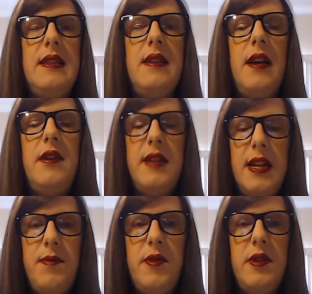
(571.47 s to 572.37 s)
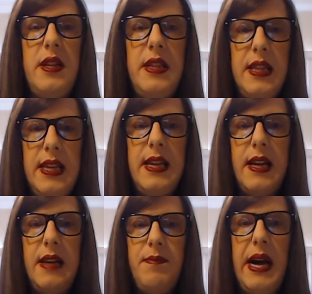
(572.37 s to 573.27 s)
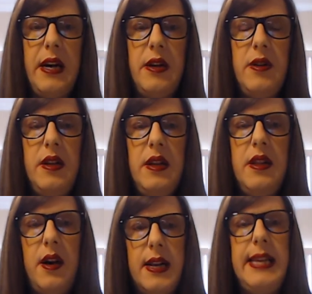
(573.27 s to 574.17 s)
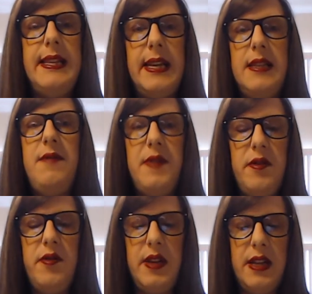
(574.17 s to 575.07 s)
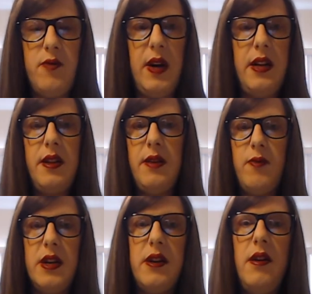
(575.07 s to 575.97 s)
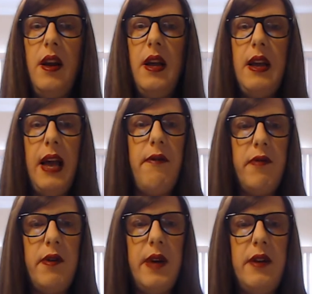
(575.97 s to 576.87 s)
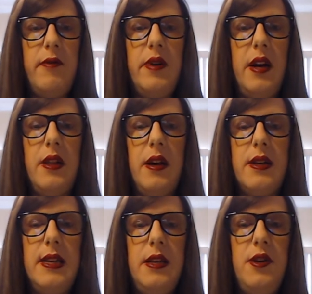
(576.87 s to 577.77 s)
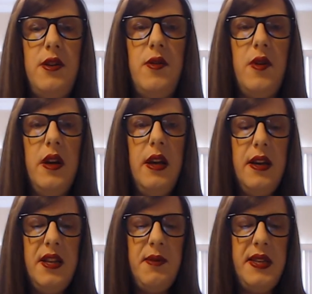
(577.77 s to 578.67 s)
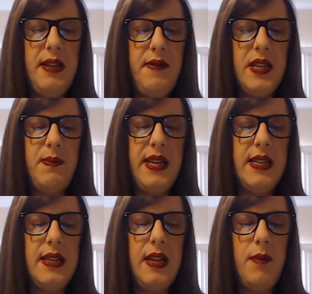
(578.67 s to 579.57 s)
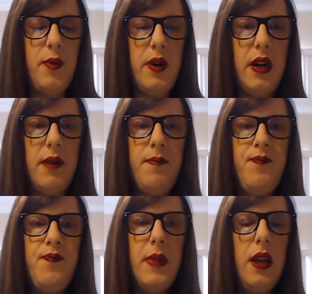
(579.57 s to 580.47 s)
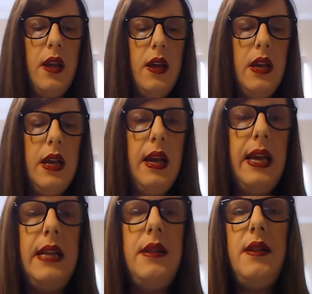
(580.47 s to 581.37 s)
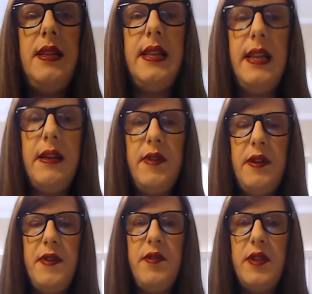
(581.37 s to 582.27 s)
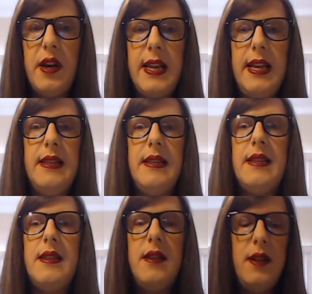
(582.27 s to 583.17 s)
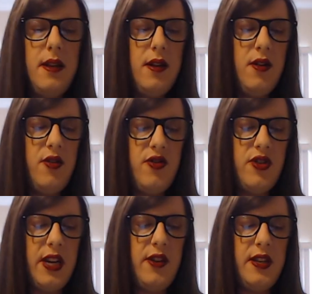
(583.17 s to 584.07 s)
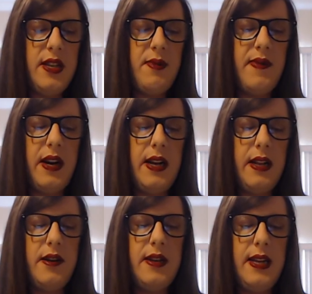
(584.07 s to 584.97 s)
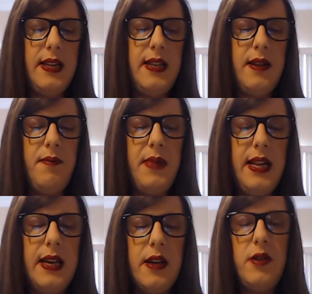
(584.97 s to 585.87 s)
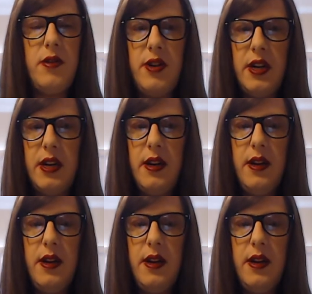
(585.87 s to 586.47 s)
understandable to think about the audience as diffused as well, that we're everywhere, we're not locked into specific spaces anymore. And this idea of a diffused audience changes some of our understandings of media culture.